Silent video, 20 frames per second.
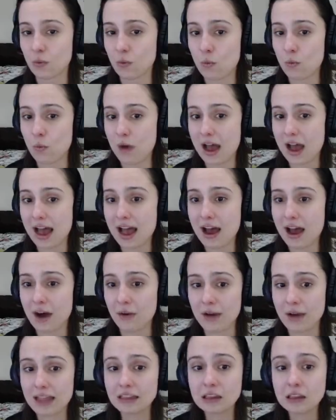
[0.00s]
Wow.
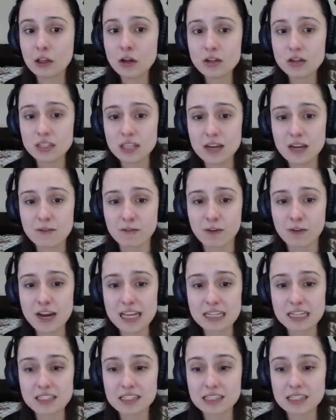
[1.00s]
It looks like
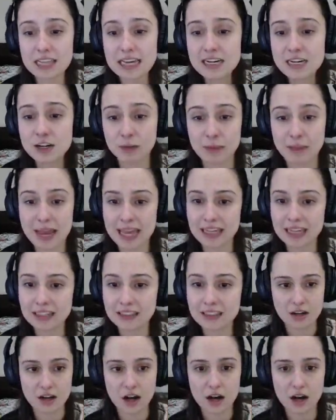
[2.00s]
freaking Slender Man.
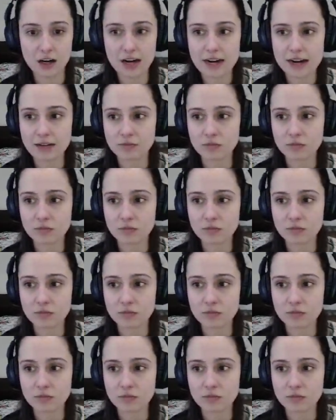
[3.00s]
All right.